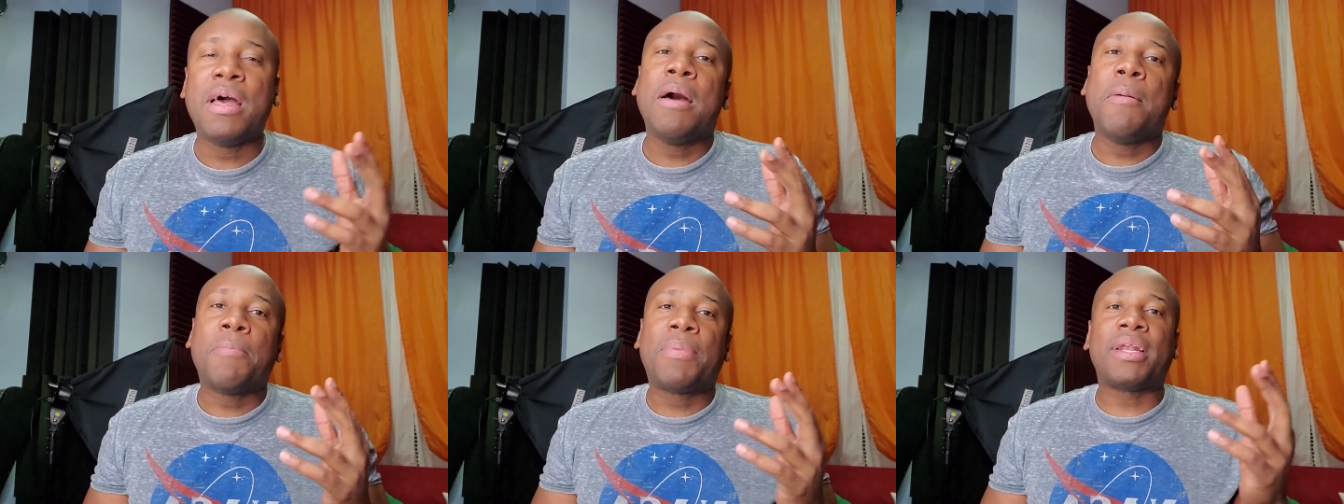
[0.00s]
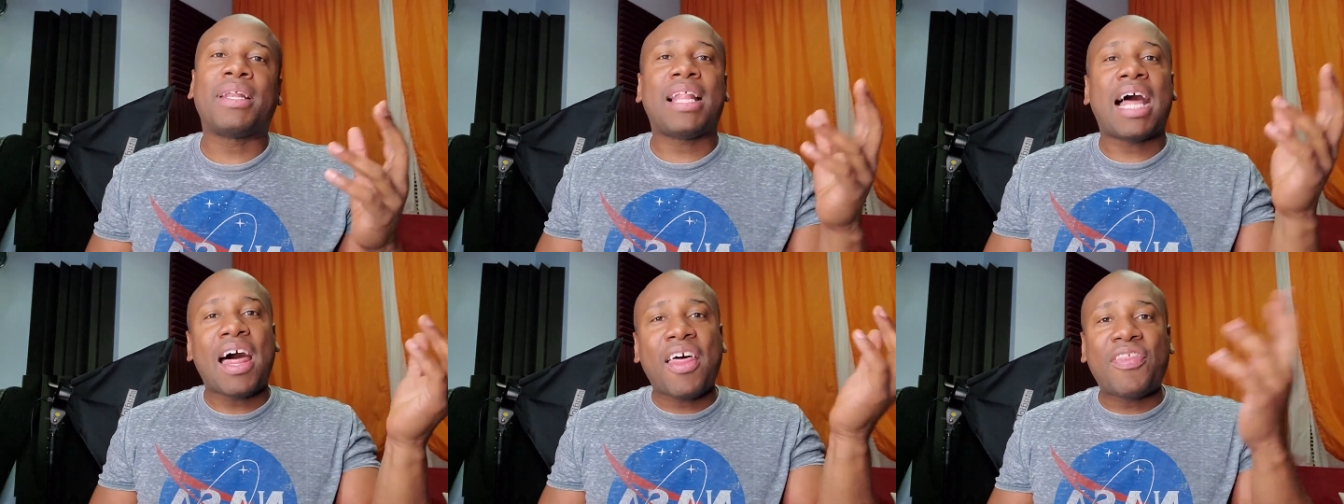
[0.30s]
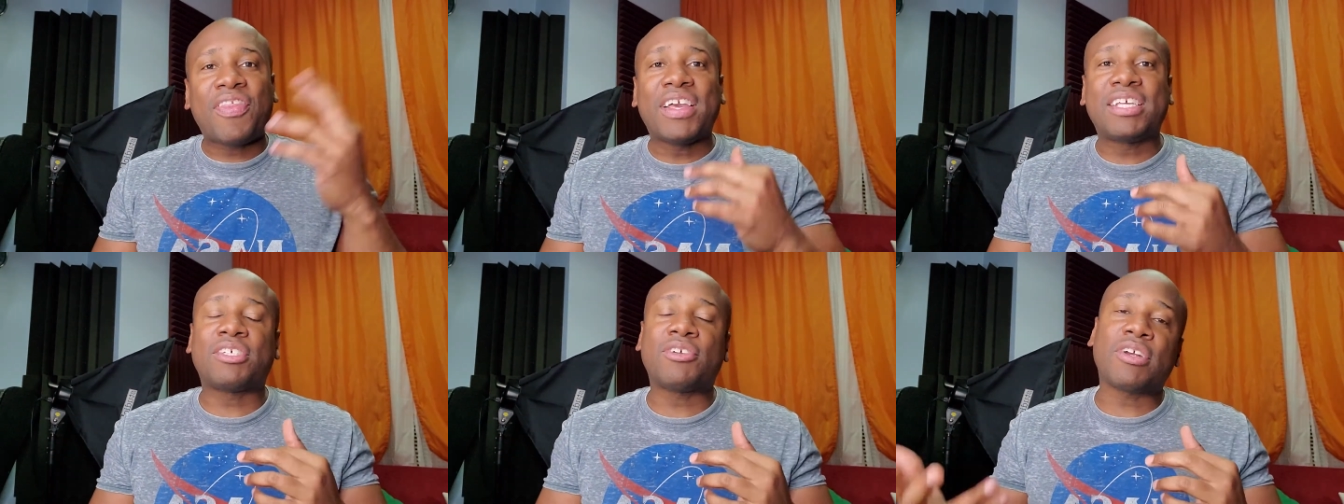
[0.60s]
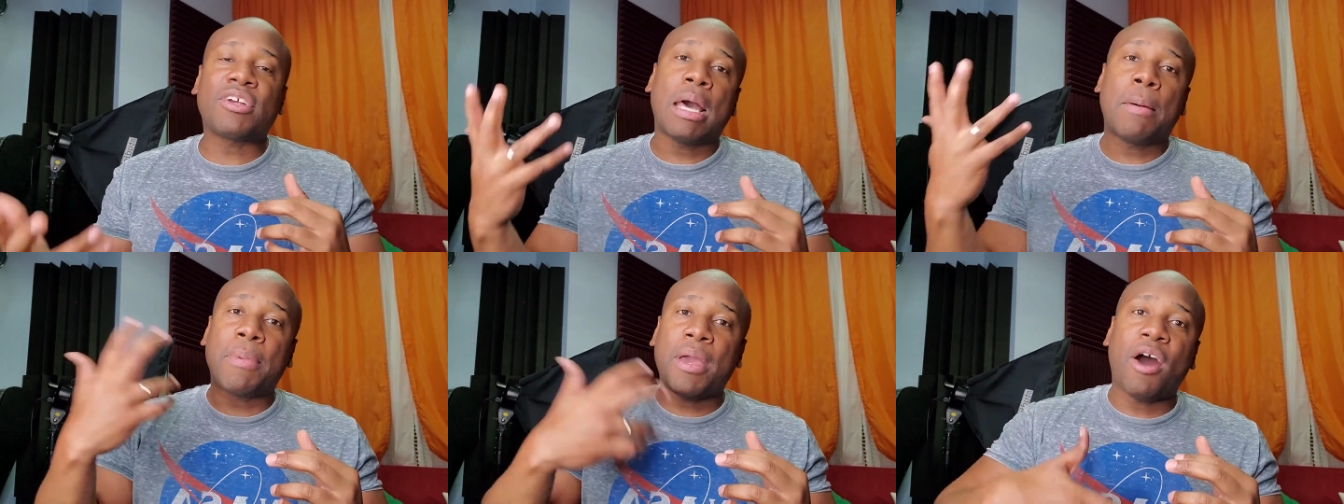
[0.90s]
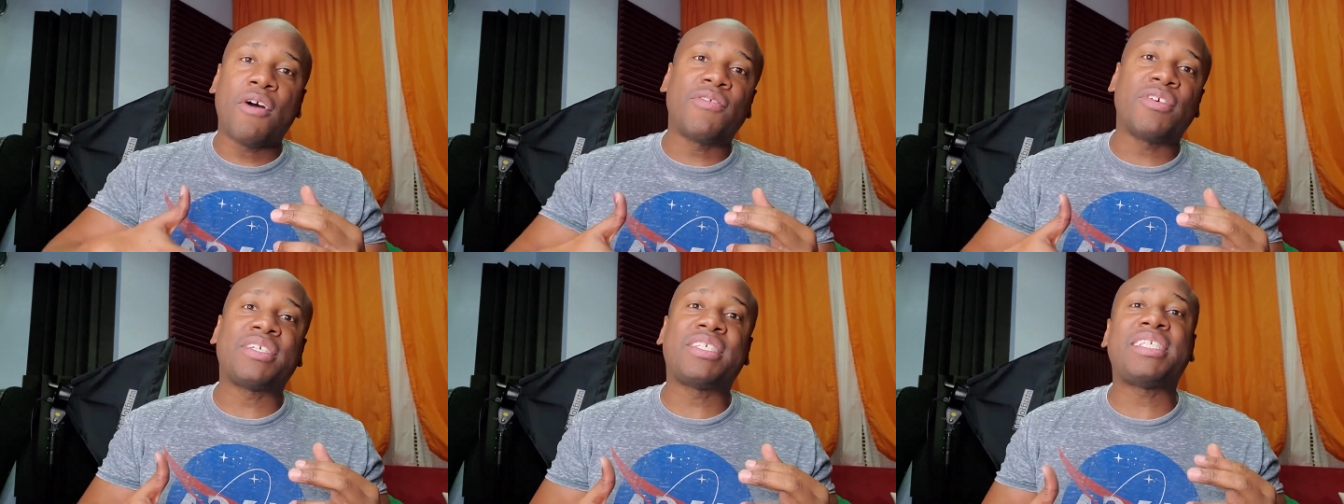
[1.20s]
but a lot of things that are coming
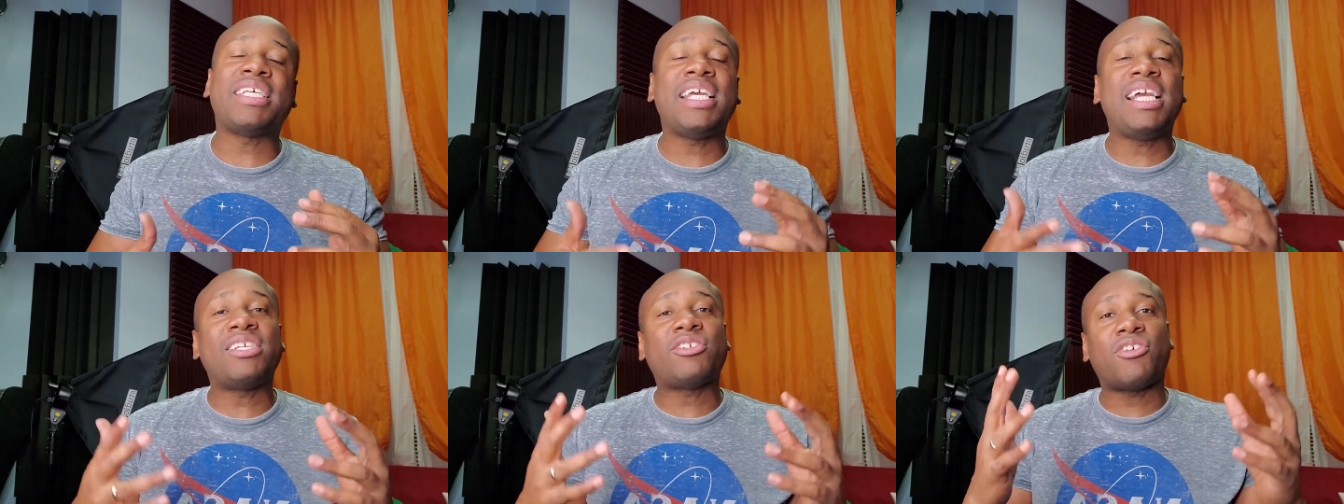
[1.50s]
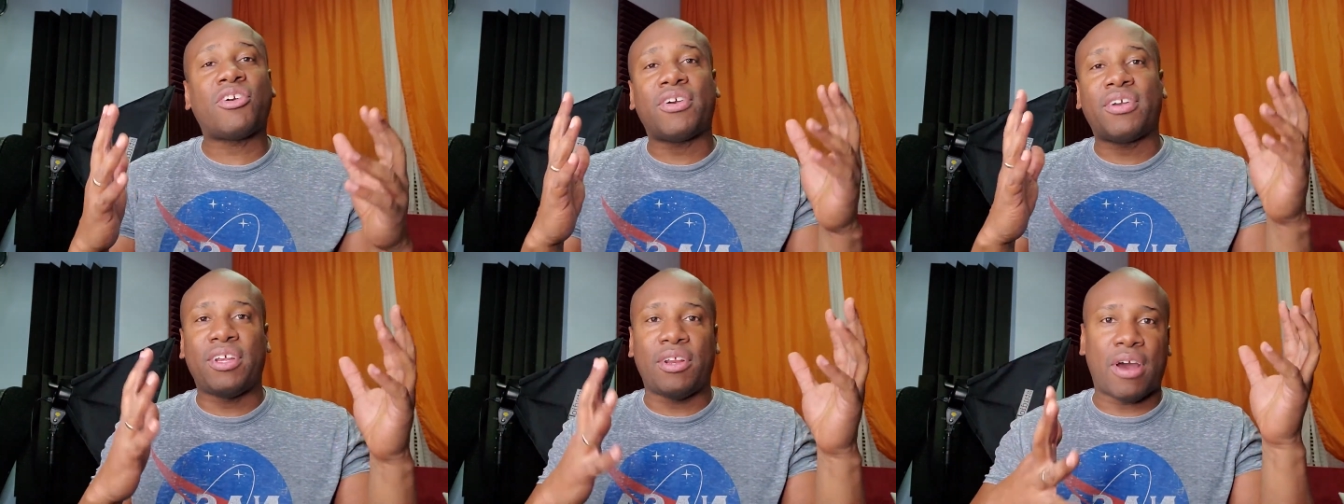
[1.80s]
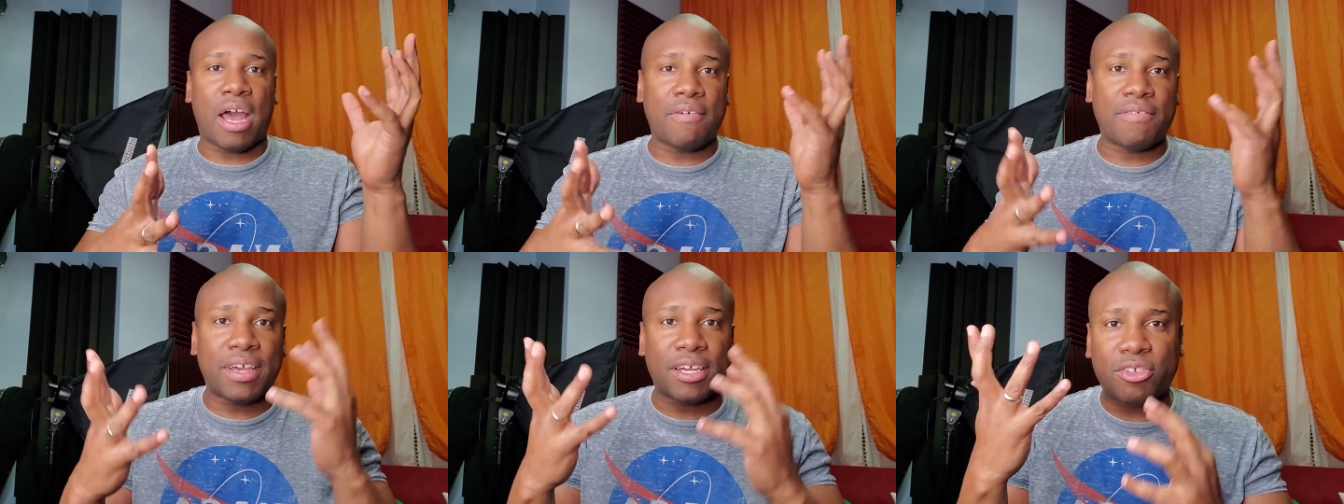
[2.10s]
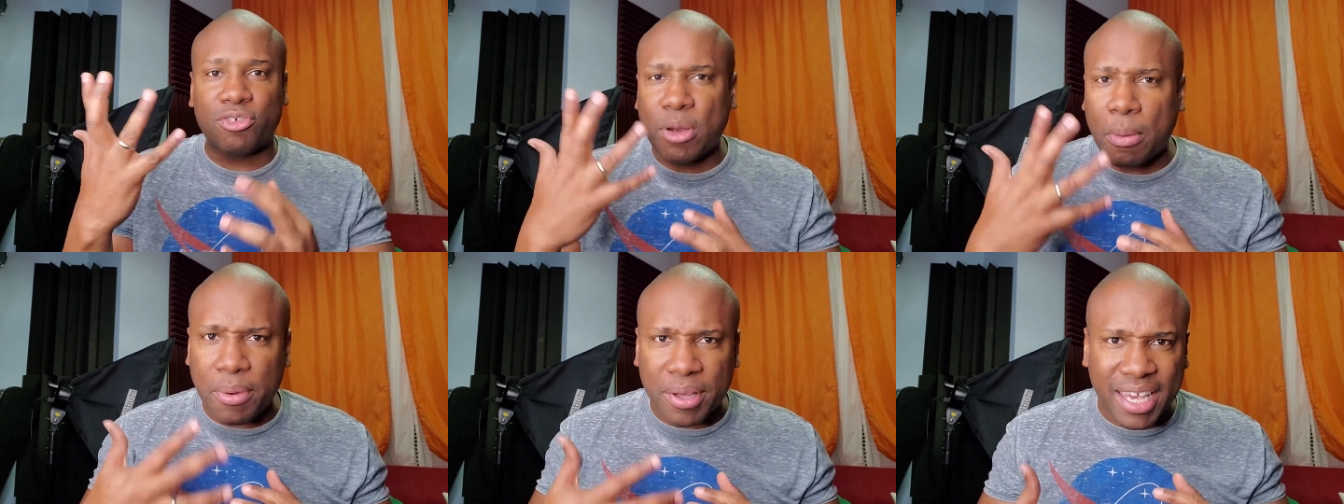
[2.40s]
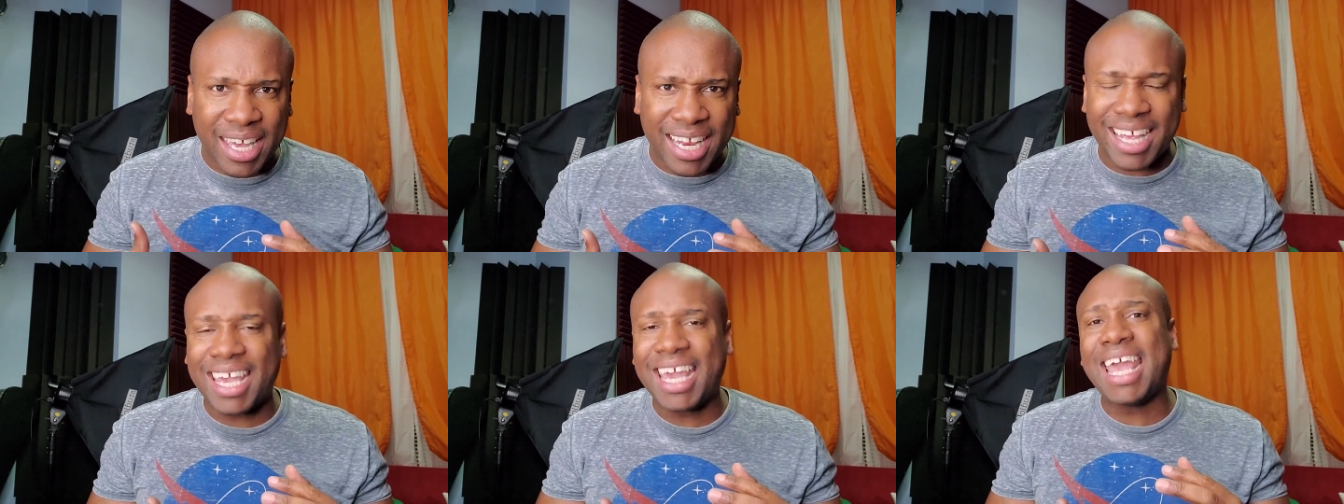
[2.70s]
overseas are, you know, having trouble
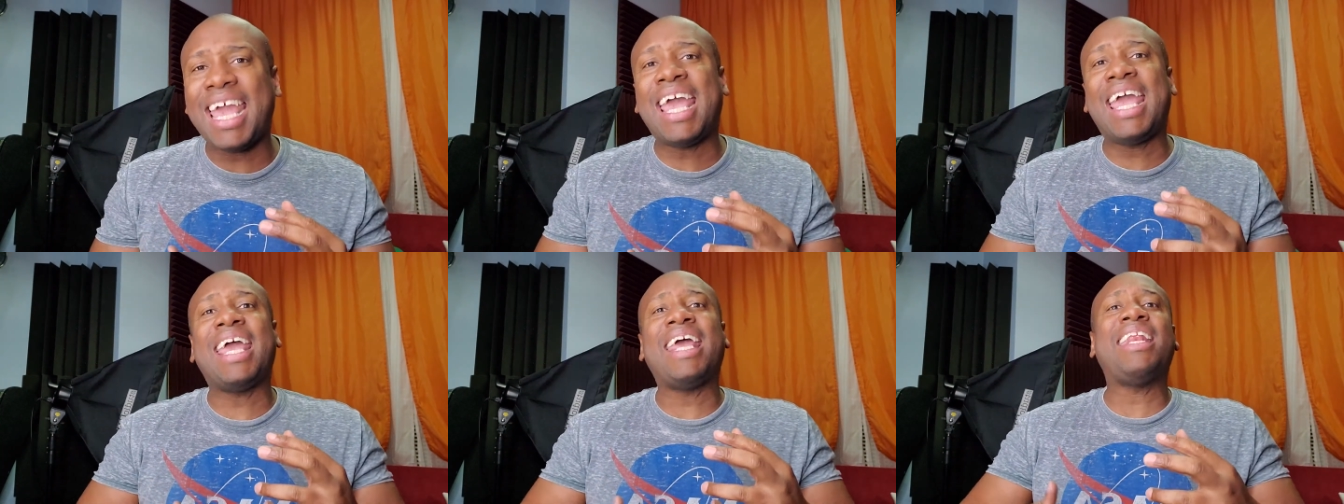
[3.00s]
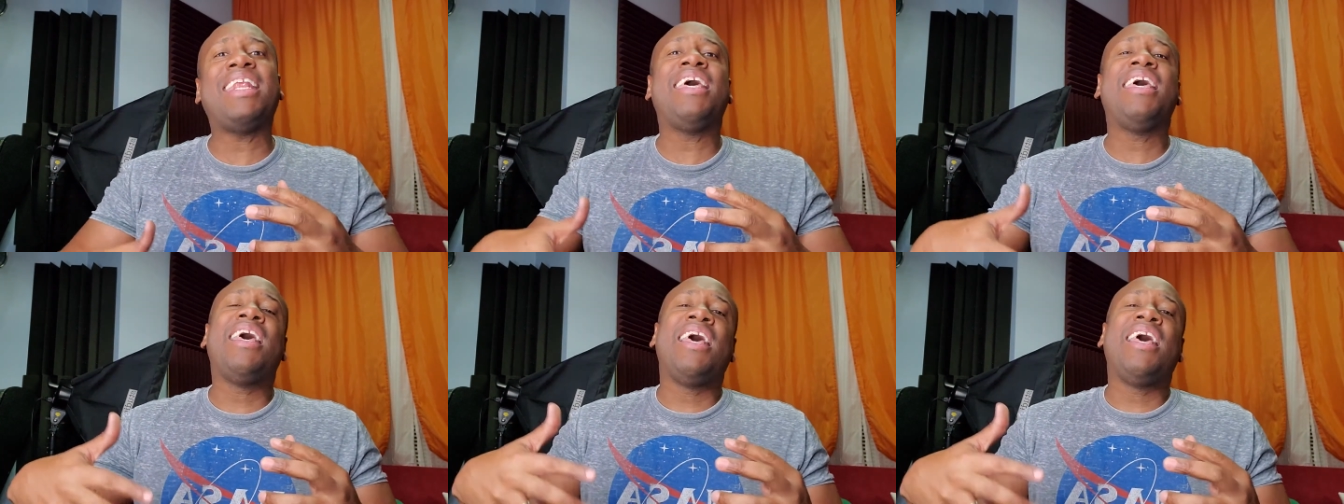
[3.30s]
getting in.